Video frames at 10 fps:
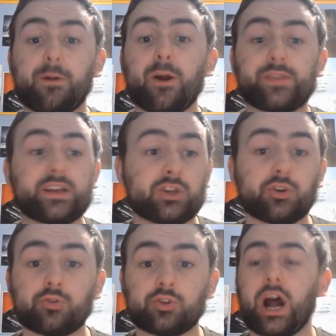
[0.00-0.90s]
part, they did a
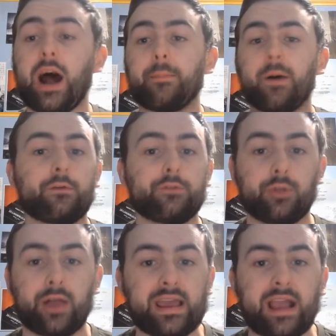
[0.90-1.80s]
good job of
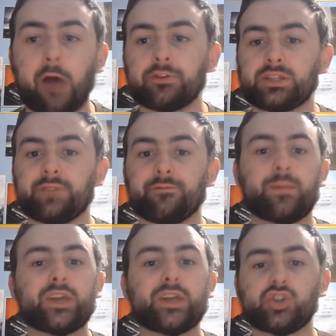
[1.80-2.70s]
laying out this
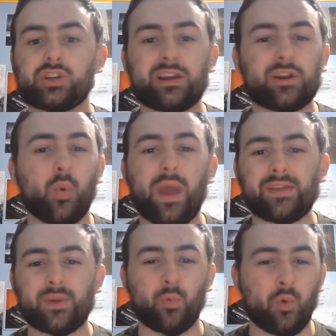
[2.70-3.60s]
information in a way
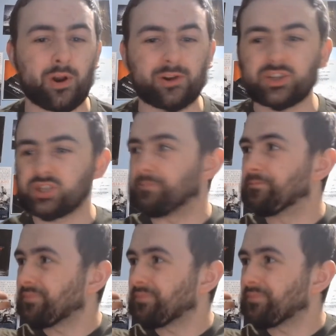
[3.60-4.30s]
that works.